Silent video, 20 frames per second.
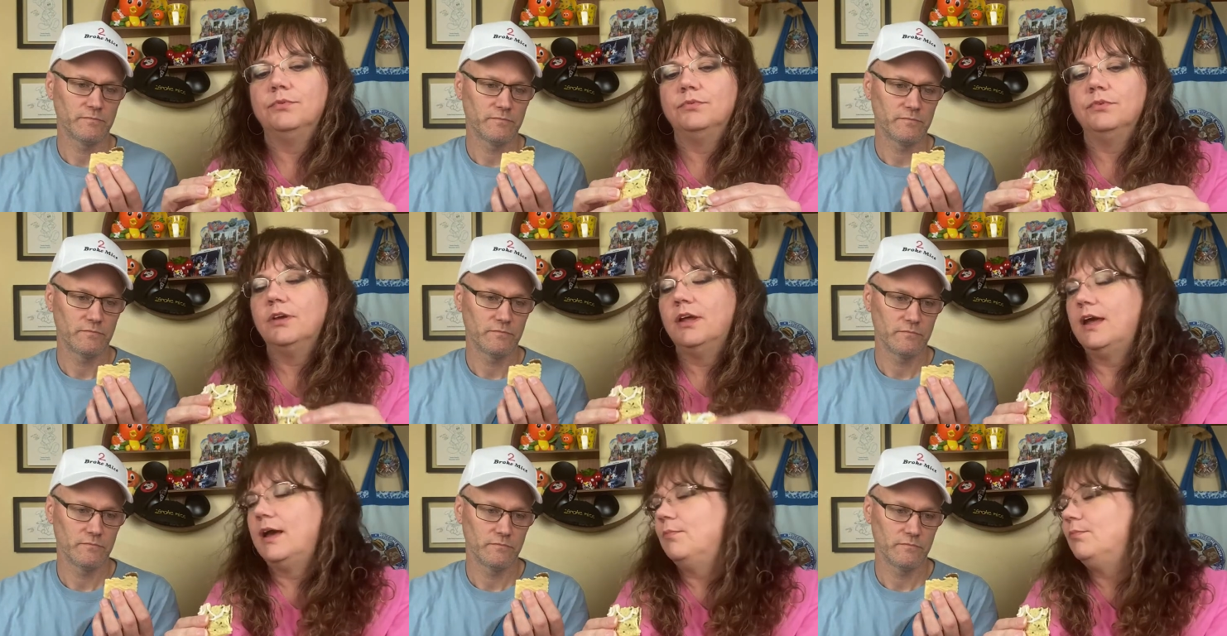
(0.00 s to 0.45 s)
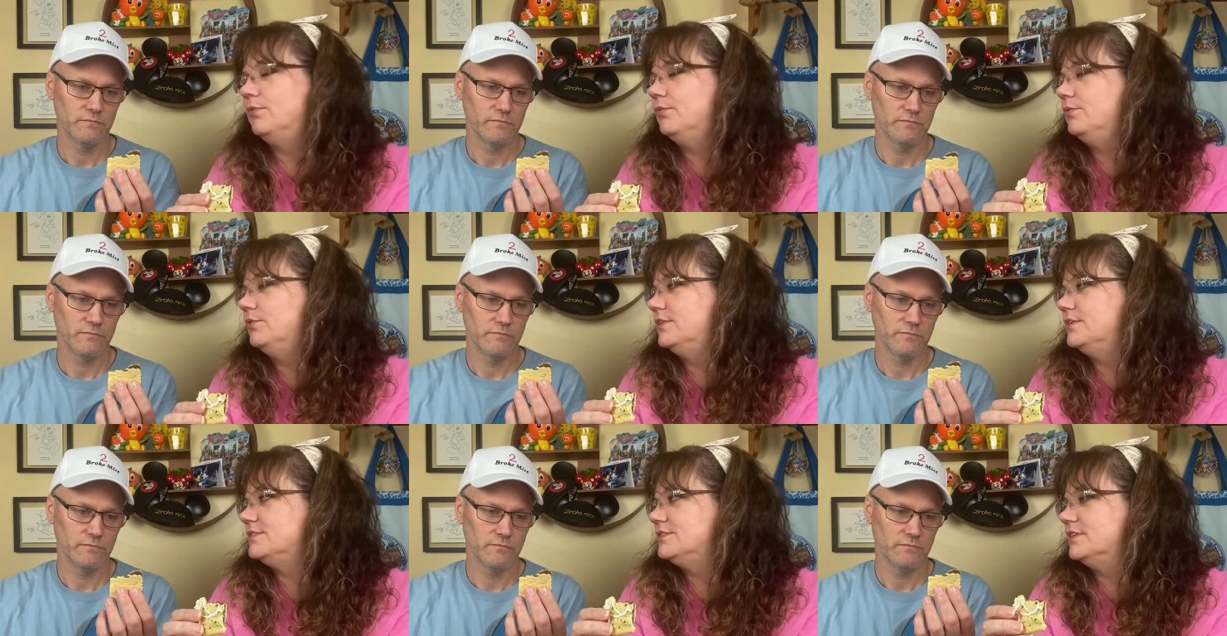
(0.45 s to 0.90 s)
Speaker 1: not
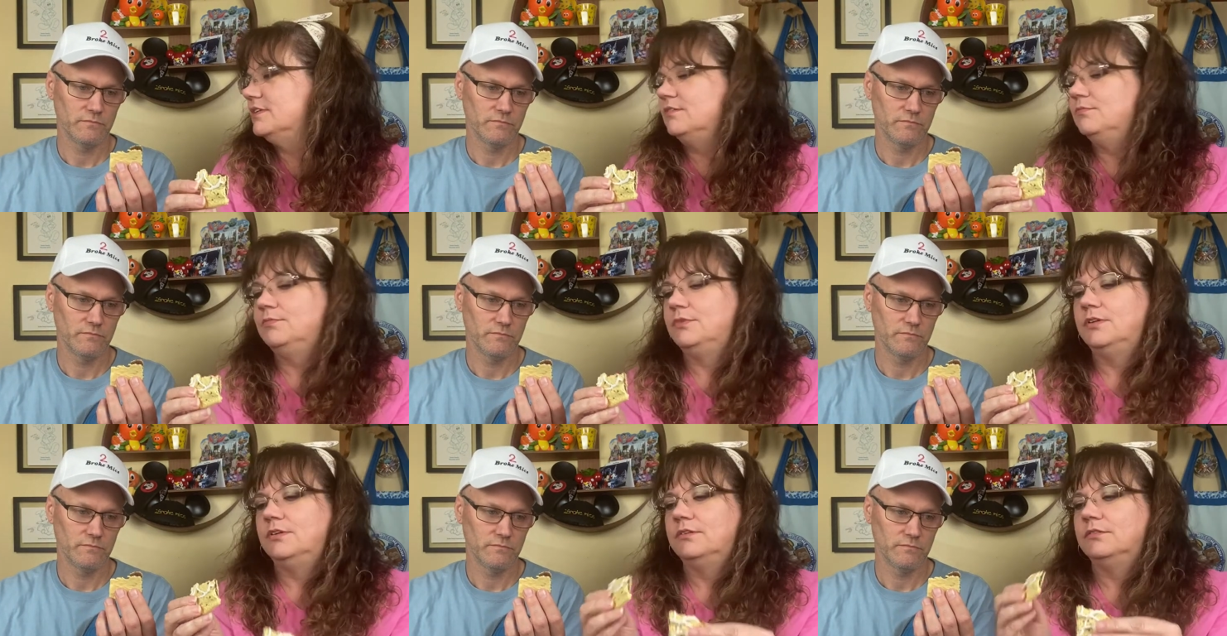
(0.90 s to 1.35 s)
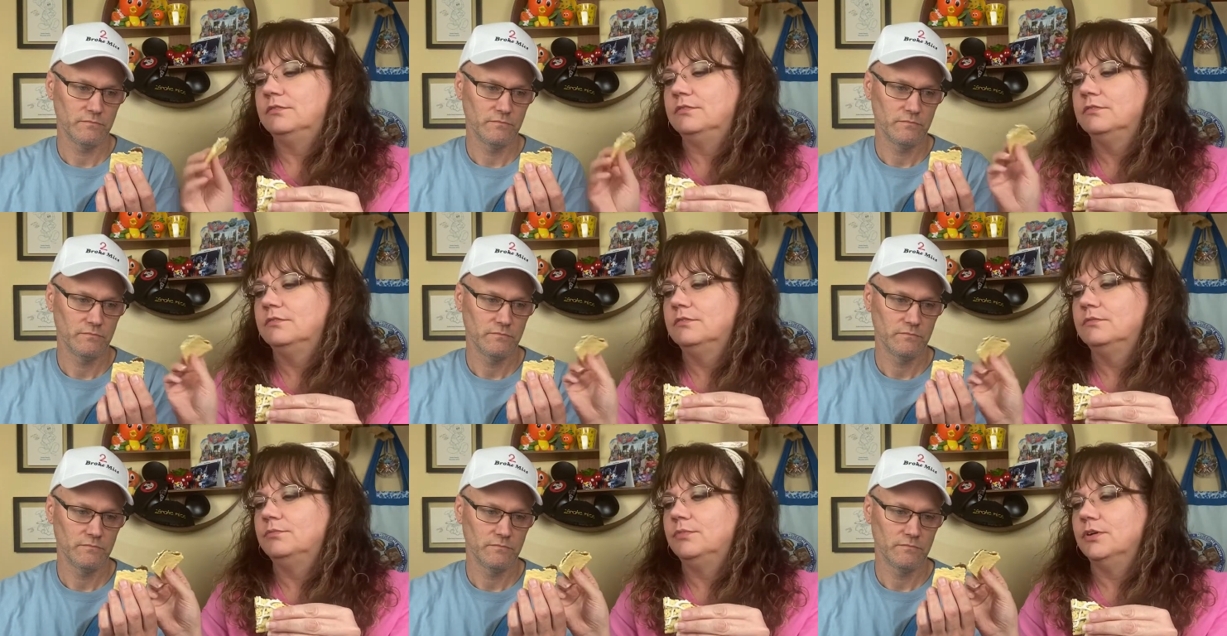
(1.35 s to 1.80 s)
apple, the cinnamon
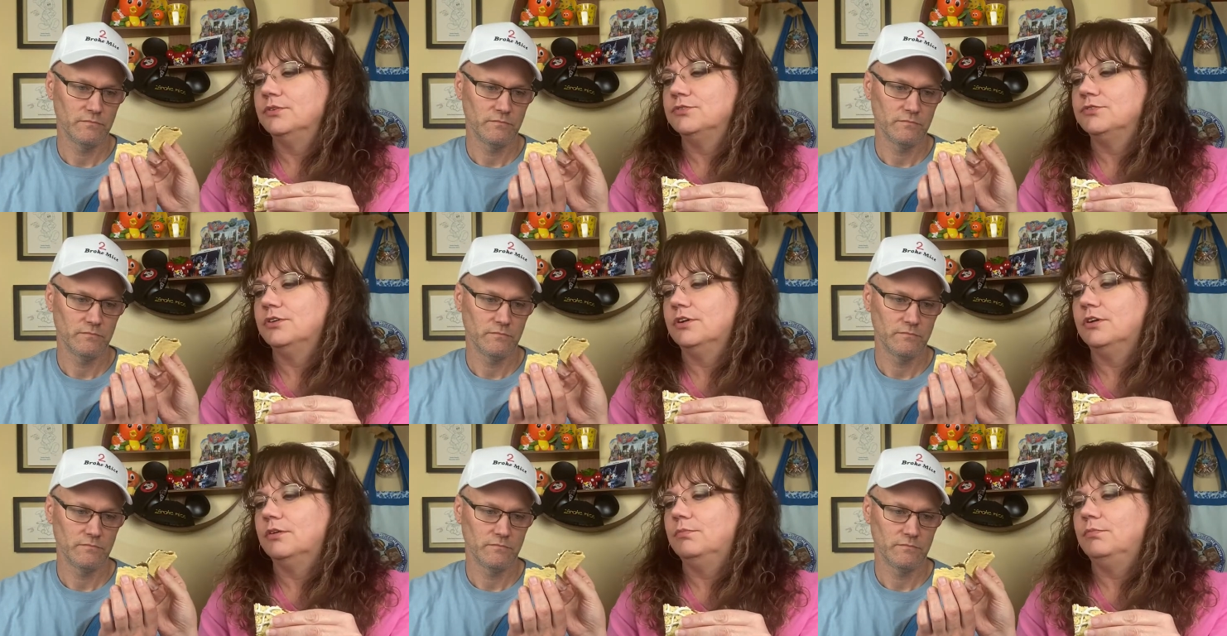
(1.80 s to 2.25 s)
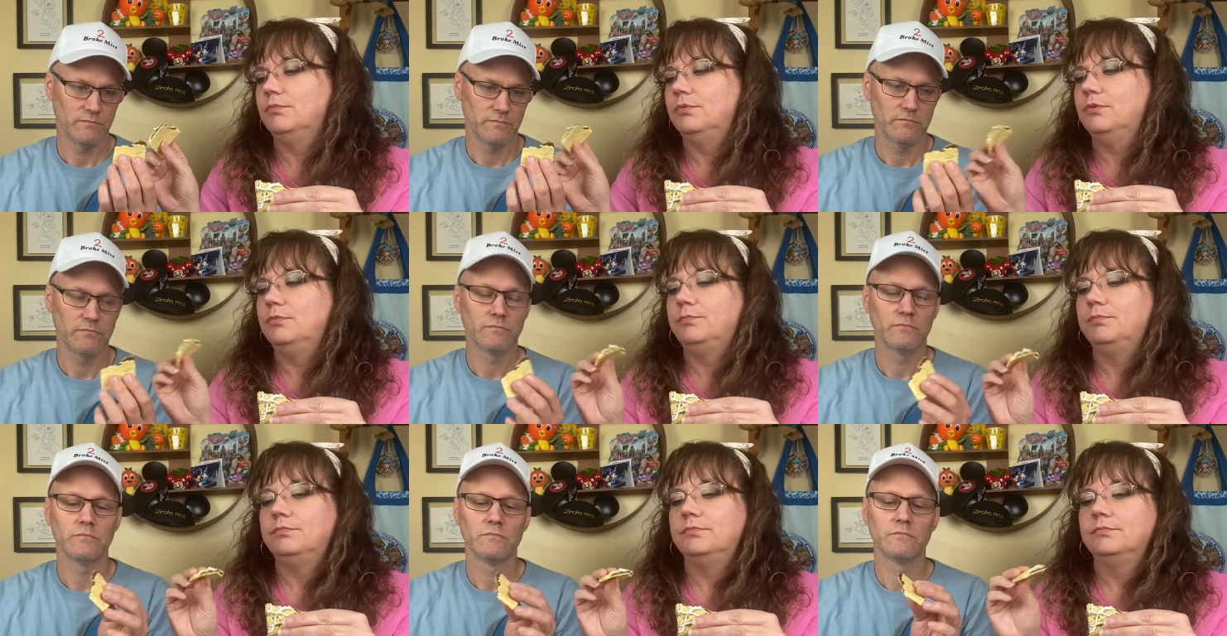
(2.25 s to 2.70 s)
brown sugar.
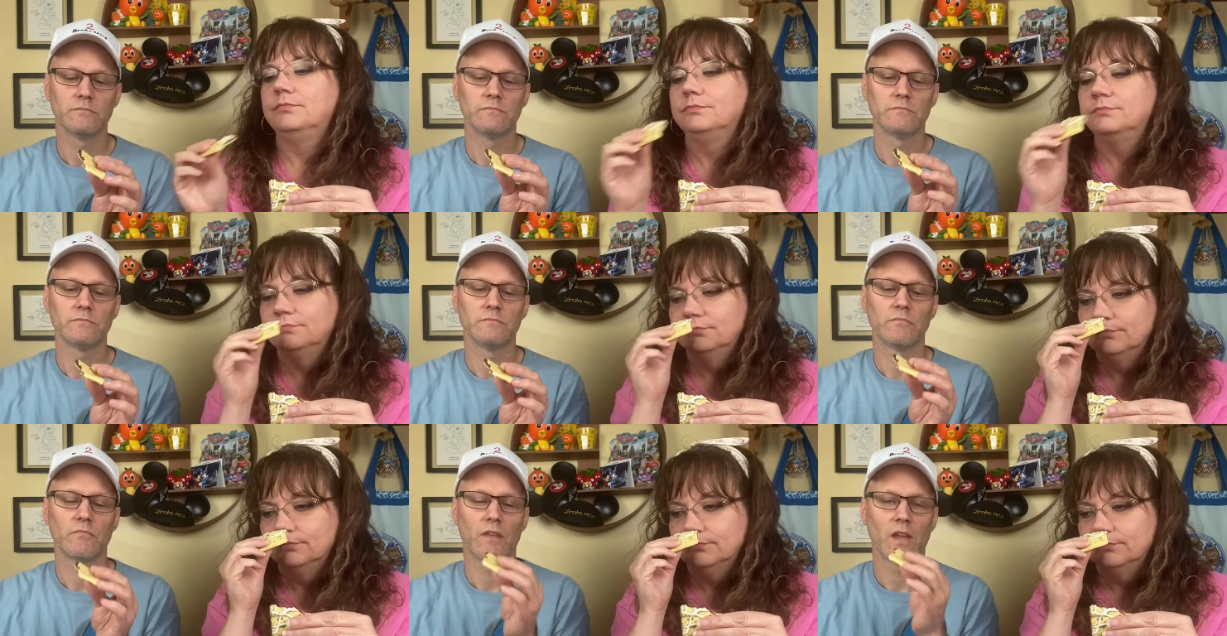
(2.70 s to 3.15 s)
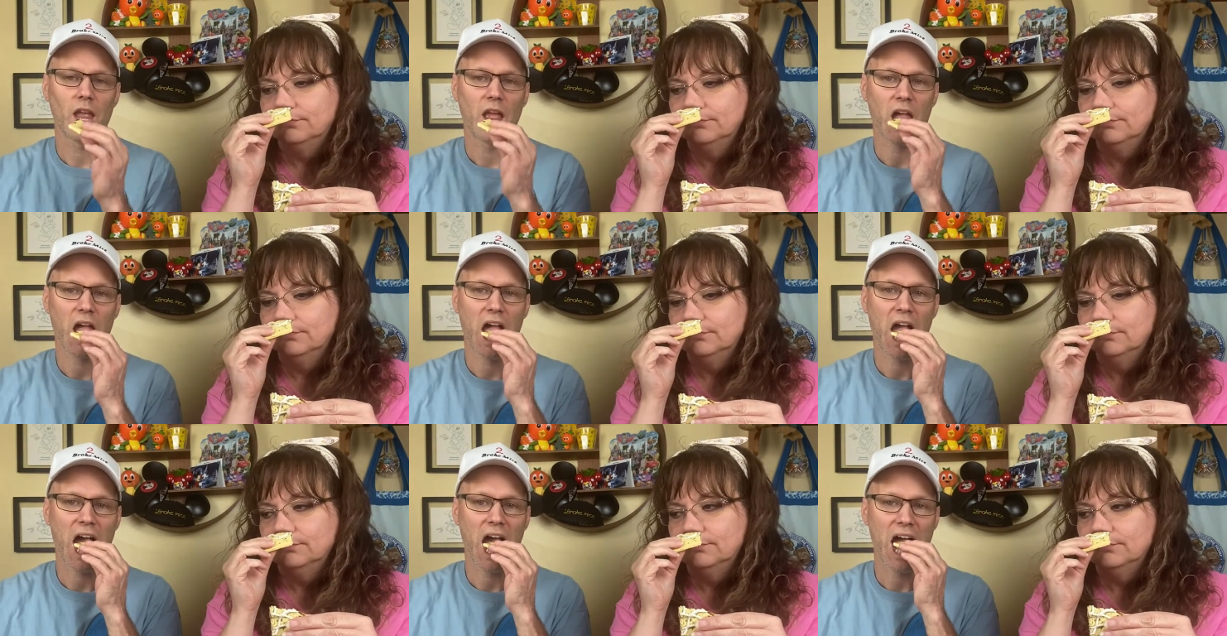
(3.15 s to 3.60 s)
Boop.
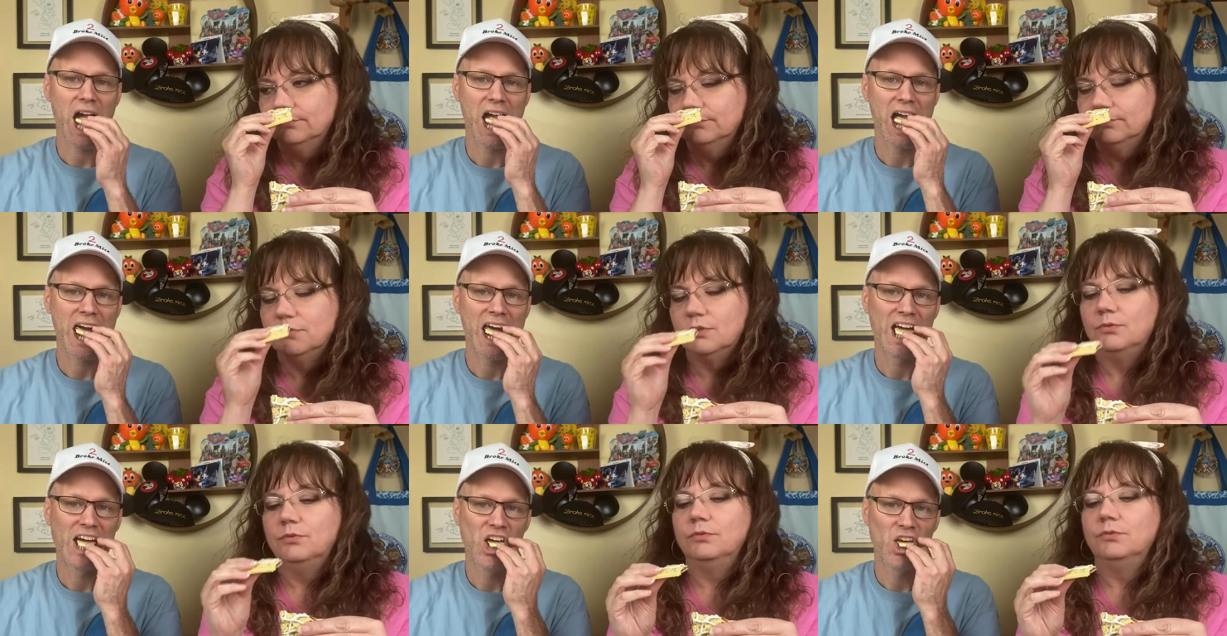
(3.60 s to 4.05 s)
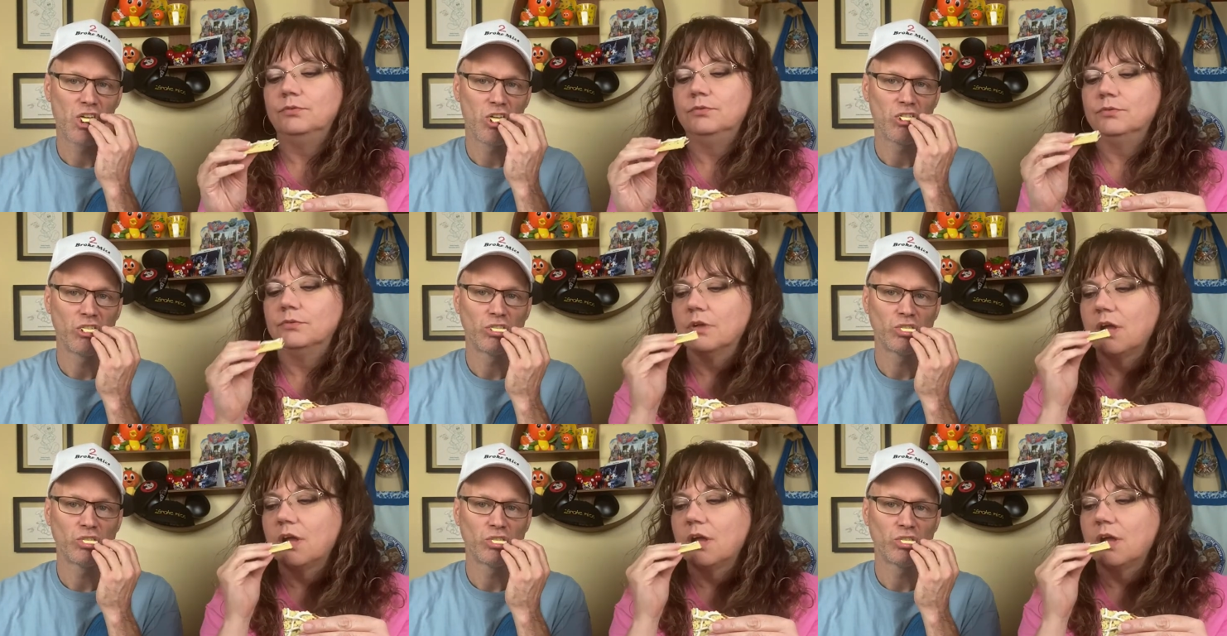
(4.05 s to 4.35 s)
Ooh.